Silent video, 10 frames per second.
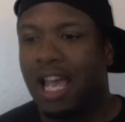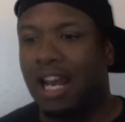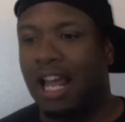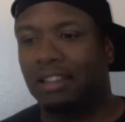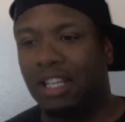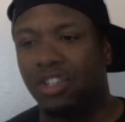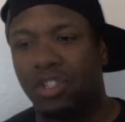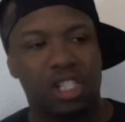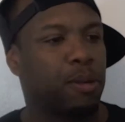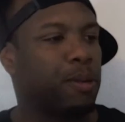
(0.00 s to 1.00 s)
And I think
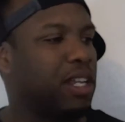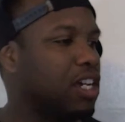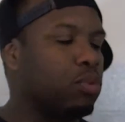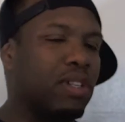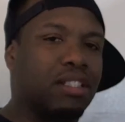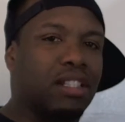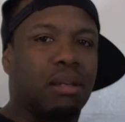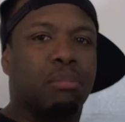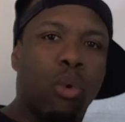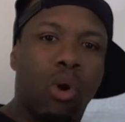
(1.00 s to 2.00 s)
just because we've
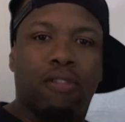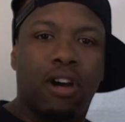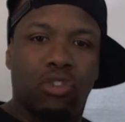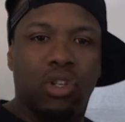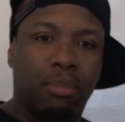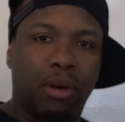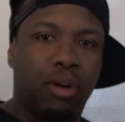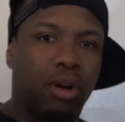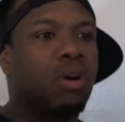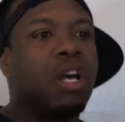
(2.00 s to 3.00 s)
seen more of Andre
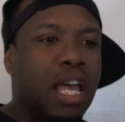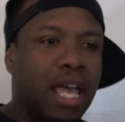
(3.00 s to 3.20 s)
Berto